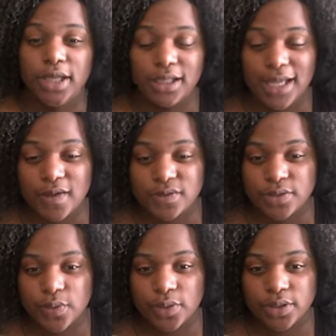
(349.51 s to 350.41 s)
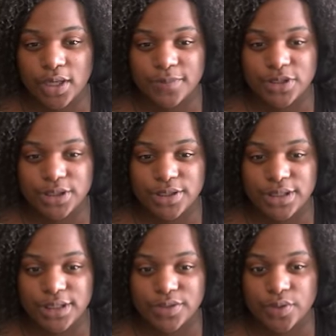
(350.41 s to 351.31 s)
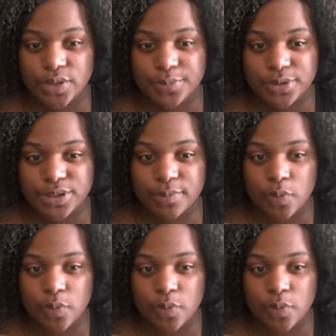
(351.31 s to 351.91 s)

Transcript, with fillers: allows the Gorgonopsian to eat 30%